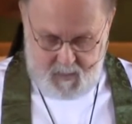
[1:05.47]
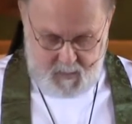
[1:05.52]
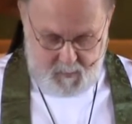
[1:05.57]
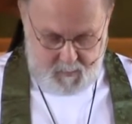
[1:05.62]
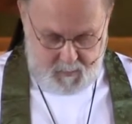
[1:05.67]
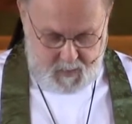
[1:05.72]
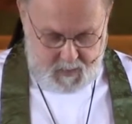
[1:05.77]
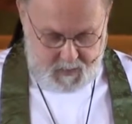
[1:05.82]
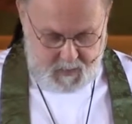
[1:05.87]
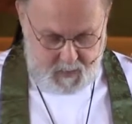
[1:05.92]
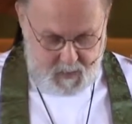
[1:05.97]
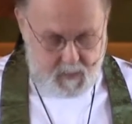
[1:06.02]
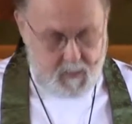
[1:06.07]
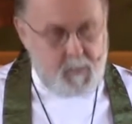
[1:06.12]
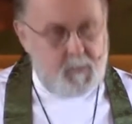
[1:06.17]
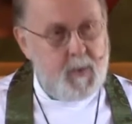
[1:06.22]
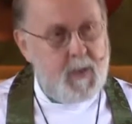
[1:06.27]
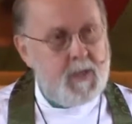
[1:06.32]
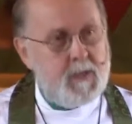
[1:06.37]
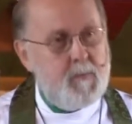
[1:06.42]
Blessed are the
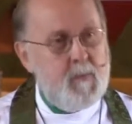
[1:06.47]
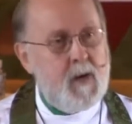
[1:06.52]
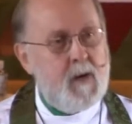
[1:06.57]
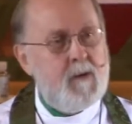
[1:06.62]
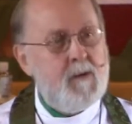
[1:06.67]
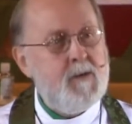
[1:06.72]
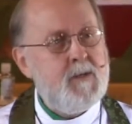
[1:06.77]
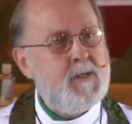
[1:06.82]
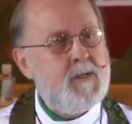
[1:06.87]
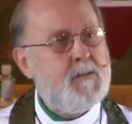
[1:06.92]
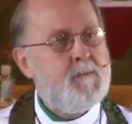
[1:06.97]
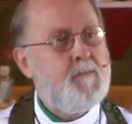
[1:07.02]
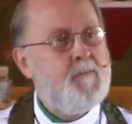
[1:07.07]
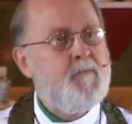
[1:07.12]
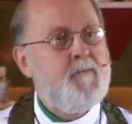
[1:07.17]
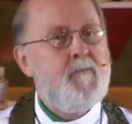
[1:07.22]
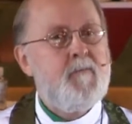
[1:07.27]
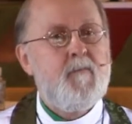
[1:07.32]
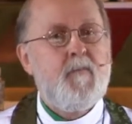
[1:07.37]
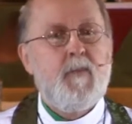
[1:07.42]
peacemakers
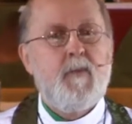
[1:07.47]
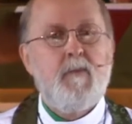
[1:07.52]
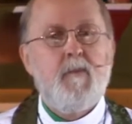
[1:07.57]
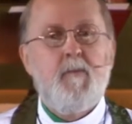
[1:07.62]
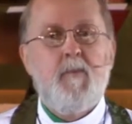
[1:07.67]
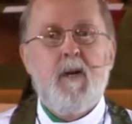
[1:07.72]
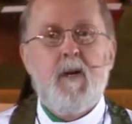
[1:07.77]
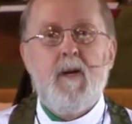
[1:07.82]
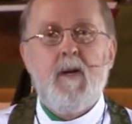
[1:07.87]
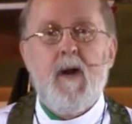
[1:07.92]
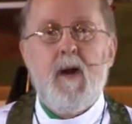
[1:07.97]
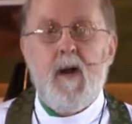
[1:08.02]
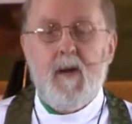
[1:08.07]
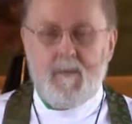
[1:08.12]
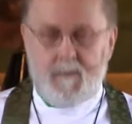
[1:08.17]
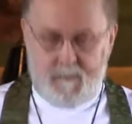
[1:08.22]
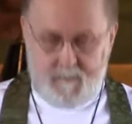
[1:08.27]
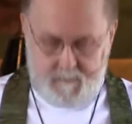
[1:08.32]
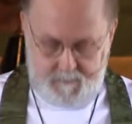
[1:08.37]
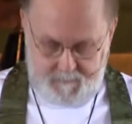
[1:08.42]
in the Pentagon.
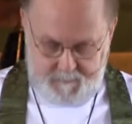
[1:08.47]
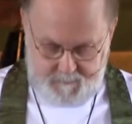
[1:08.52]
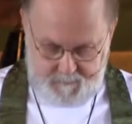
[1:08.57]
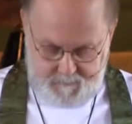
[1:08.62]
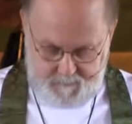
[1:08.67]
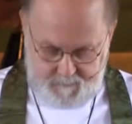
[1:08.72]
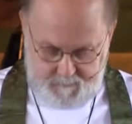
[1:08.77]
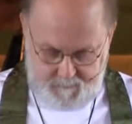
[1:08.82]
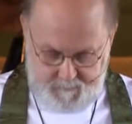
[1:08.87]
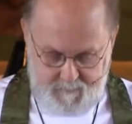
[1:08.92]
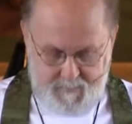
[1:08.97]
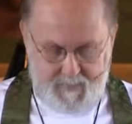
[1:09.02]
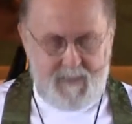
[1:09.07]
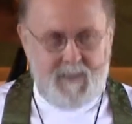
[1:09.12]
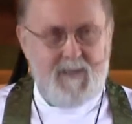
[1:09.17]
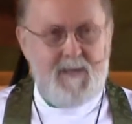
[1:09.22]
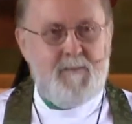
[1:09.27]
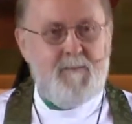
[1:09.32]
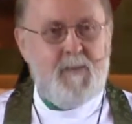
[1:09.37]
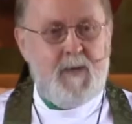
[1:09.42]

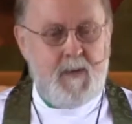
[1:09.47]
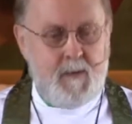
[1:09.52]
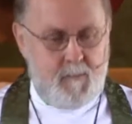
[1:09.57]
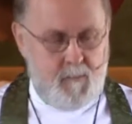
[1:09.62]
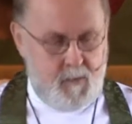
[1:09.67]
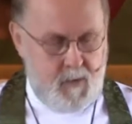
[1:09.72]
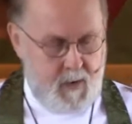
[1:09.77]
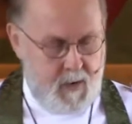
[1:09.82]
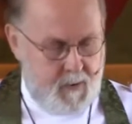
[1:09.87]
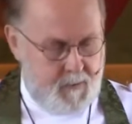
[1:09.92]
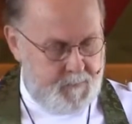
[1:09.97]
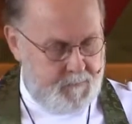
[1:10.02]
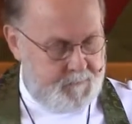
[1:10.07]
Give me a break.